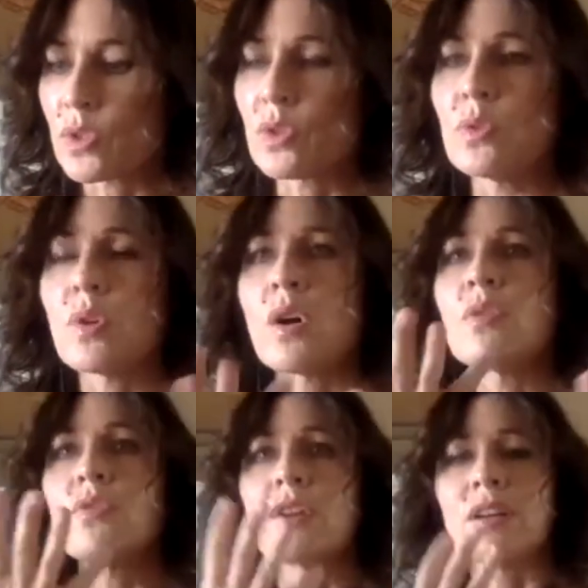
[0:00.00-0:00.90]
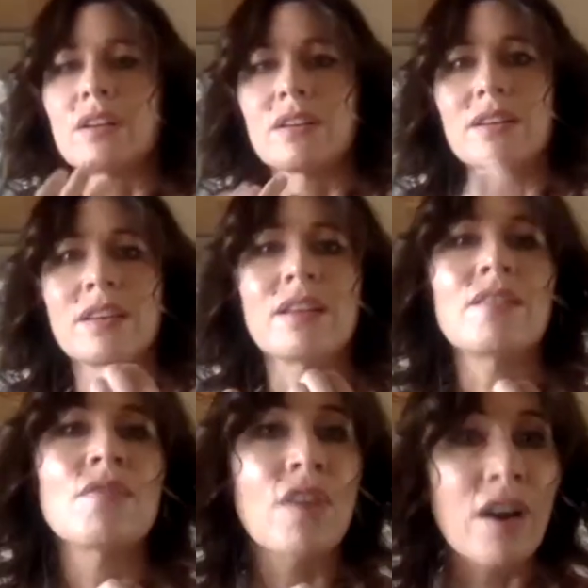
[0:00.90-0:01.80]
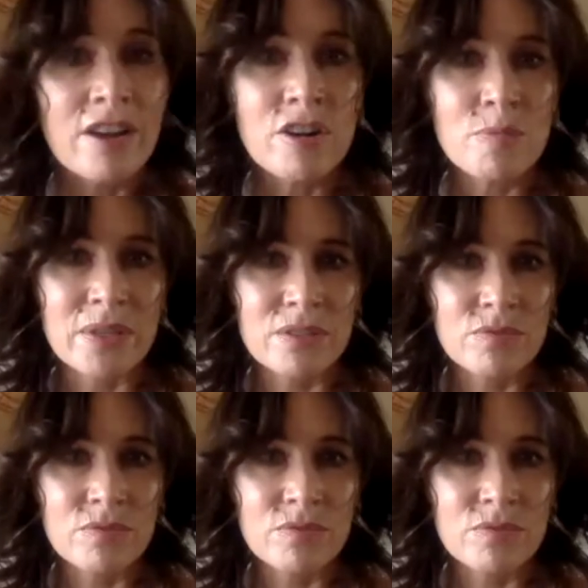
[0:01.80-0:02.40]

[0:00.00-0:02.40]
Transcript: to offer an environment